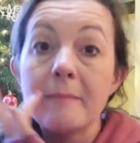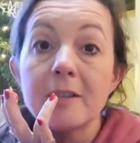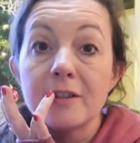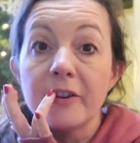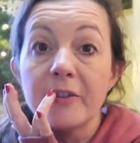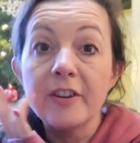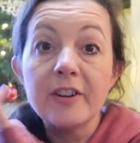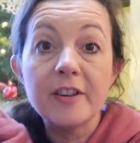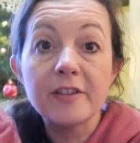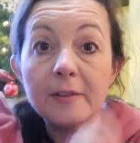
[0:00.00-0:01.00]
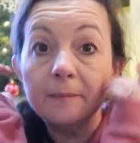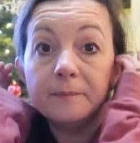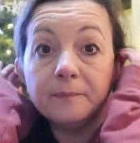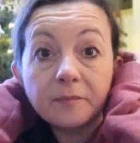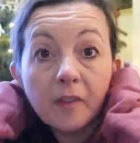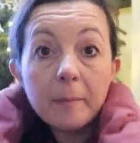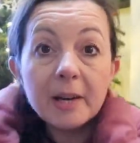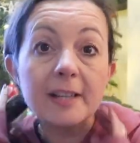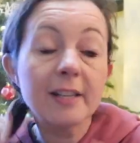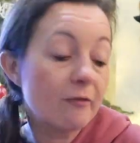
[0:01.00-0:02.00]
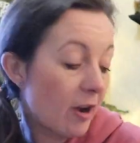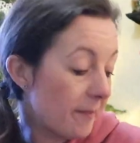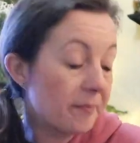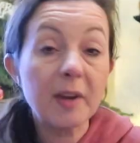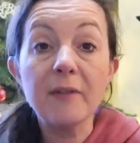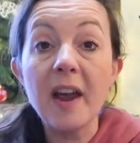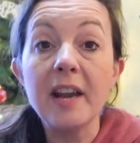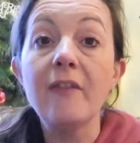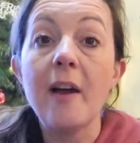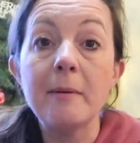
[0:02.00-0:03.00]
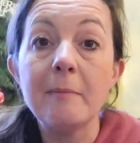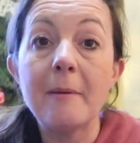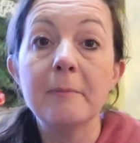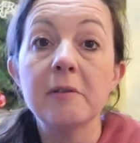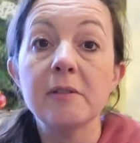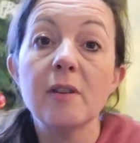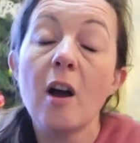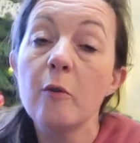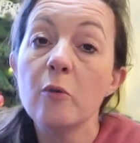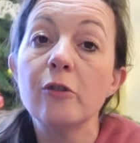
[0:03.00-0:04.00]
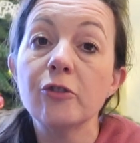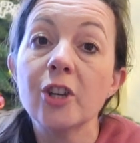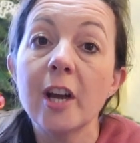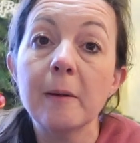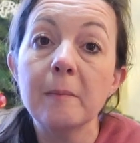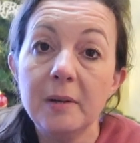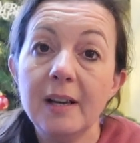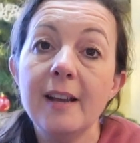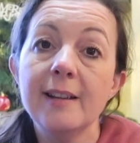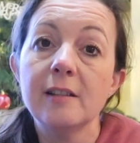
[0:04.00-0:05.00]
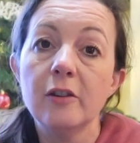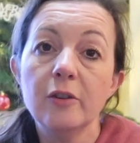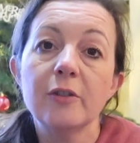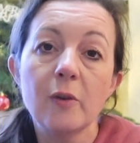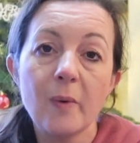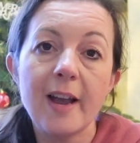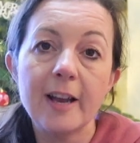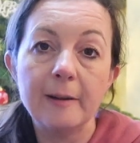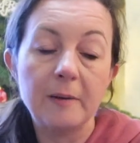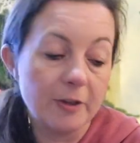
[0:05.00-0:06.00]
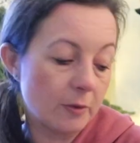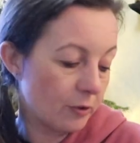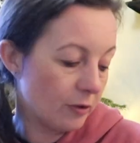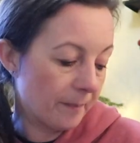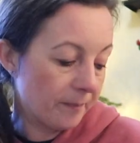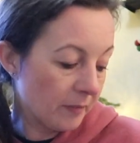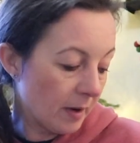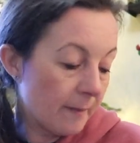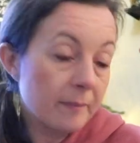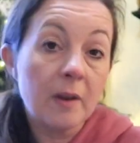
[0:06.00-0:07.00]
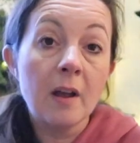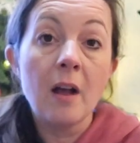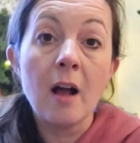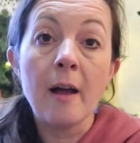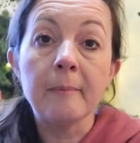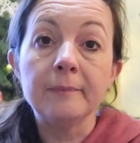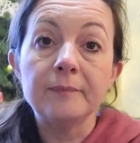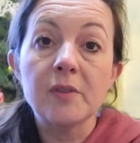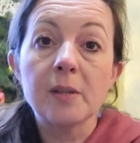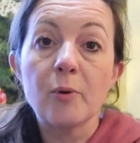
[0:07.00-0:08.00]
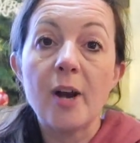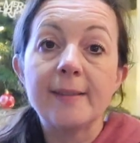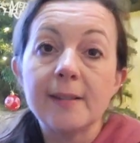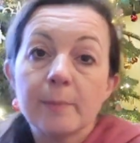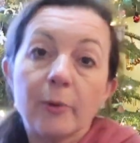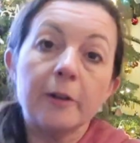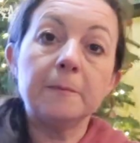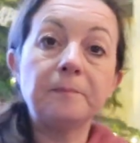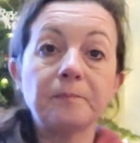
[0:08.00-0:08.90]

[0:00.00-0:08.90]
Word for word: I'm munching on the nuts. I've been eating. Right, if any family members are watching, please look away. I don't want your um, surprises spoil.